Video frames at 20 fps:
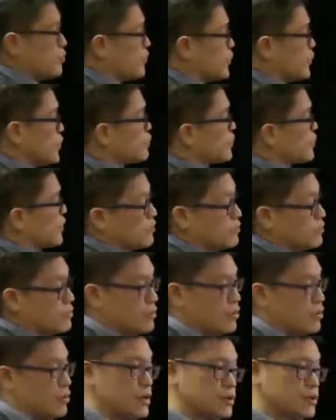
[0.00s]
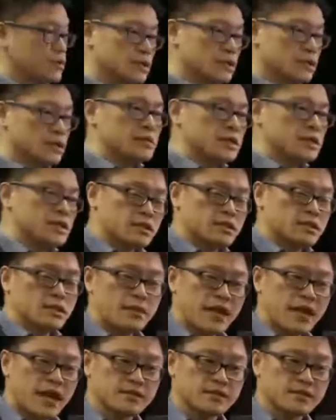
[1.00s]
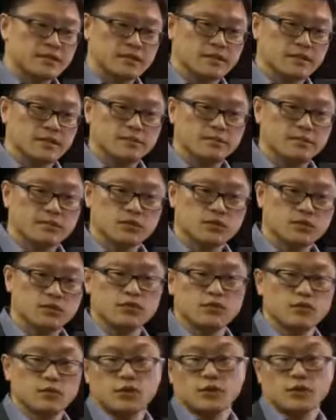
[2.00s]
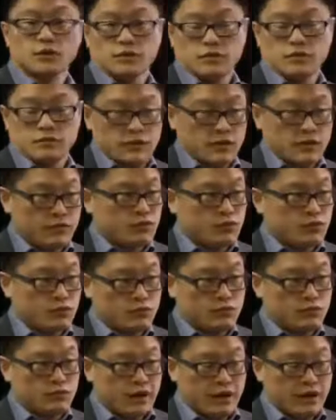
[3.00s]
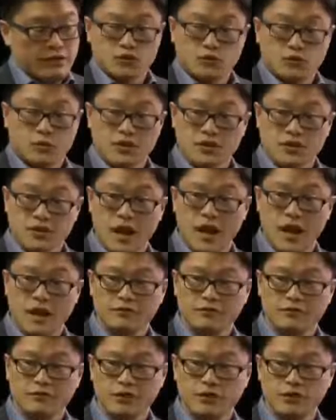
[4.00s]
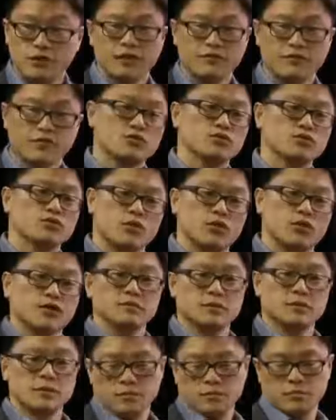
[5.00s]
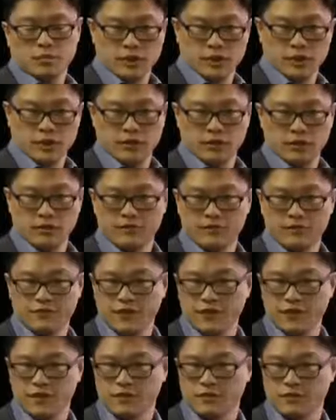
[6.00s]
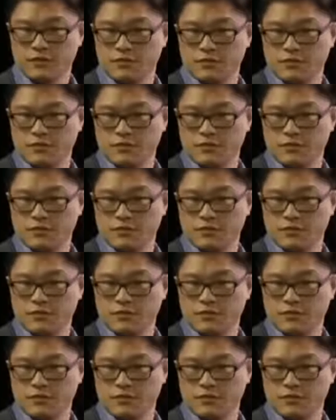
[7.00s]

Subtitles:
refrigerator, though, has a limited capacity. So if you have too much stuff, you have no choice but to put it in your freezer.